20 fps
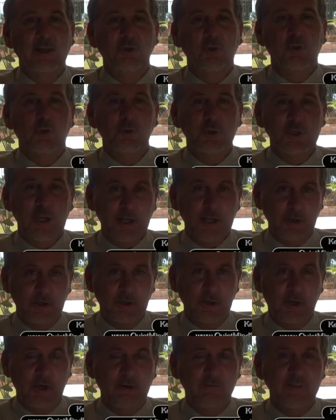and
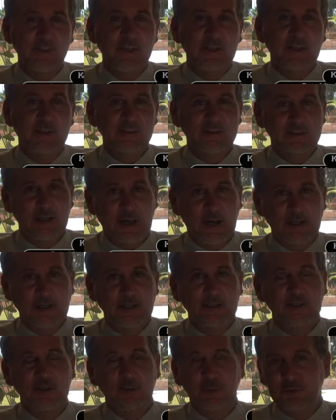creator of the
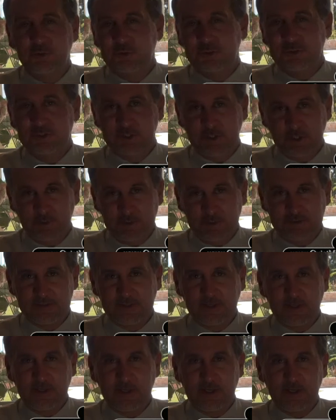Anxiety Solution
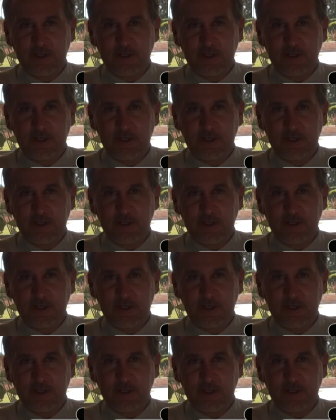Series.